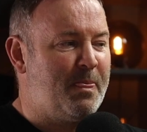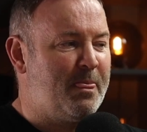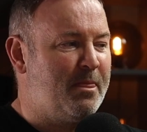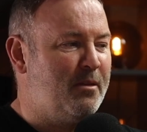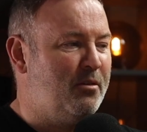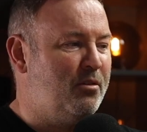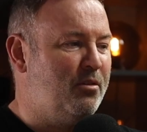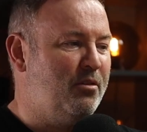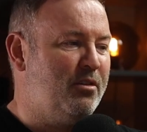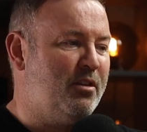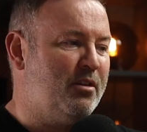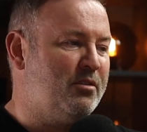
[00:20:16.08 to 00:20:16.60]

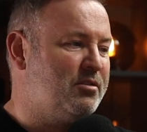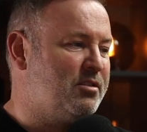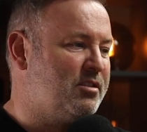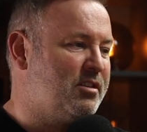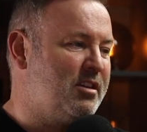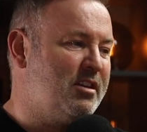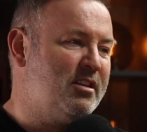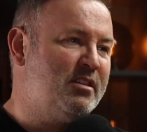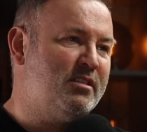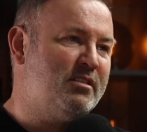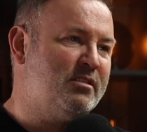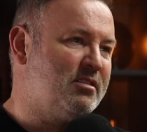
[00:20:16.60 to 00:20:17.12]
All those
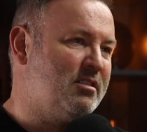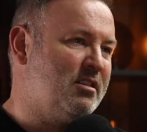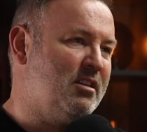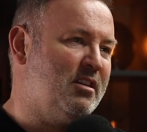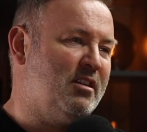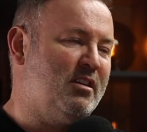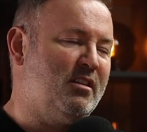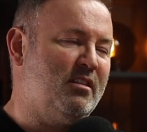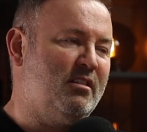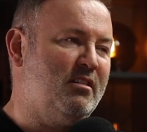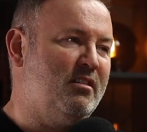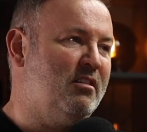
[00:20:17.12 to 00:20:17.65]
things,
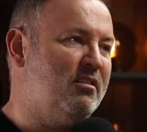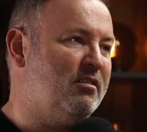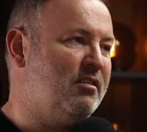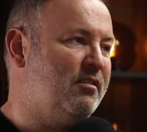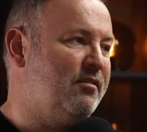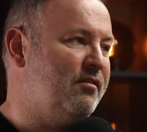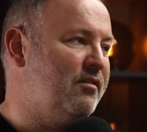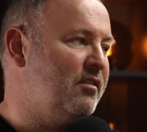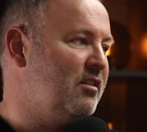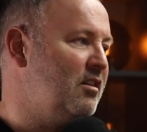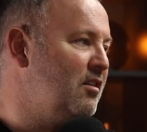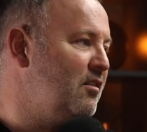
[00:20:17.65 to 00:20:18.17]
like, God,
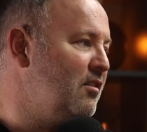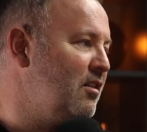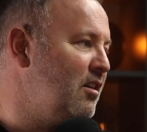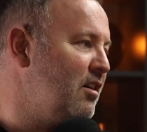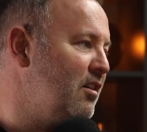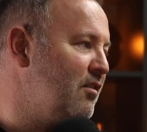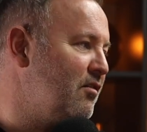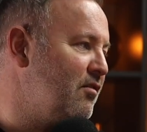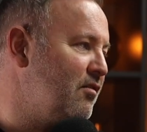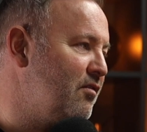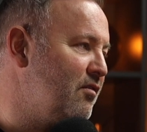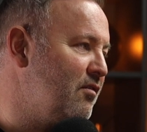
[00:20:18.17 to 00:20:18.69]

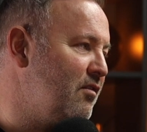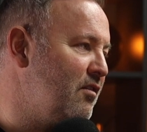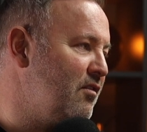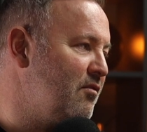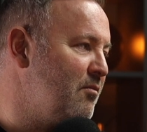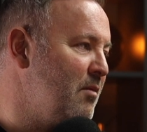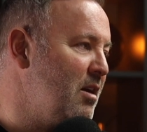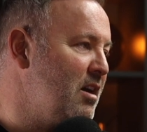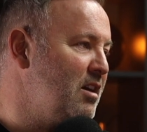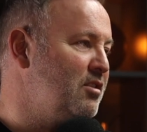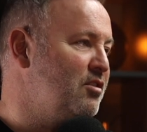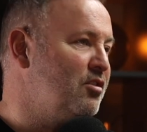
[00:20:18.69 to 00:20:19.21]
if
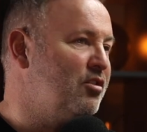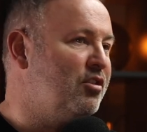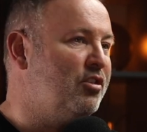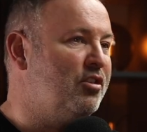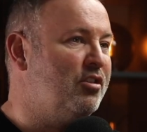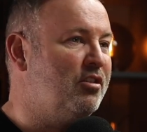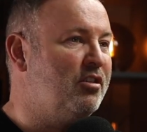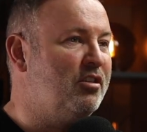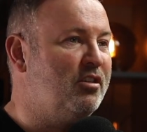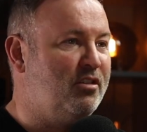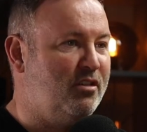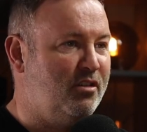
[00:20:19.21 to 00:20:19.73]
my
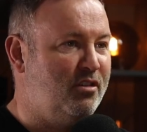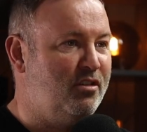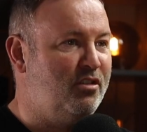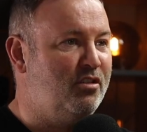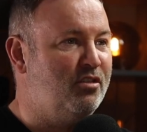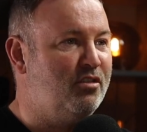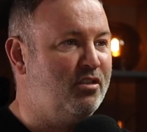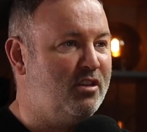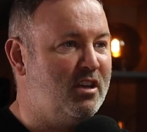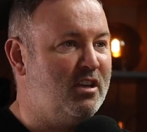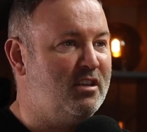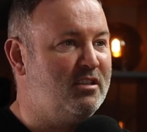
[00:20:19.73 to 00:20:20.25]
daughter or
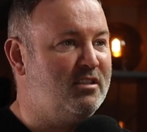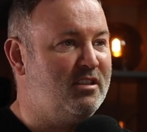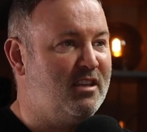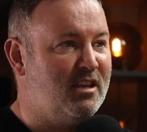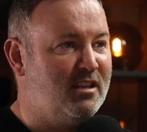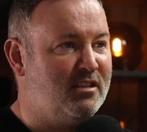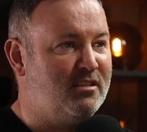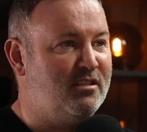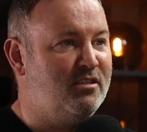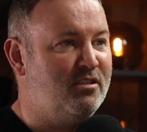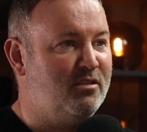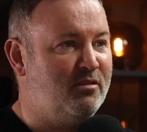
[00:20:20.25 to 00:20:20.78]
your kids
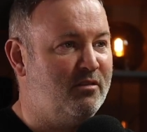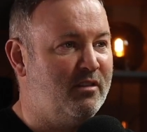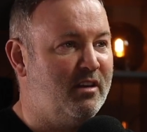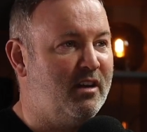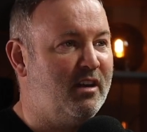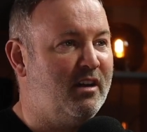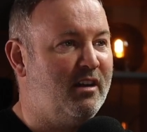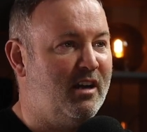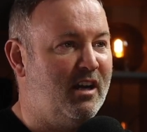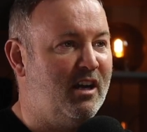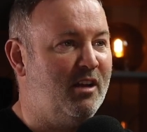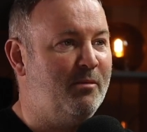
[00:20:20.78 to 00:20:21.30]
get to do
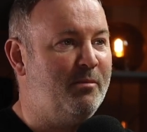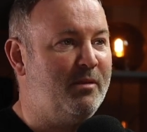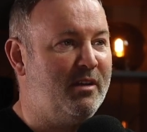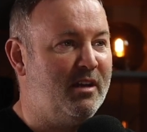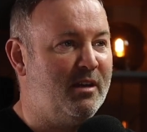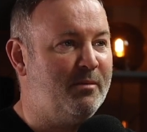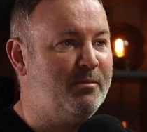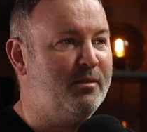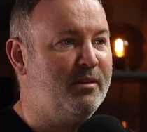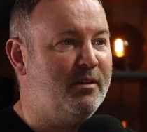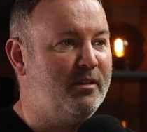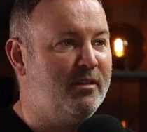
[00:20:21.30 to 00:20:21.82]
that, I'll be
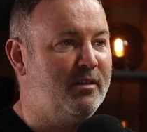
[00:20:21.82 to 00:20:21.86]
happy.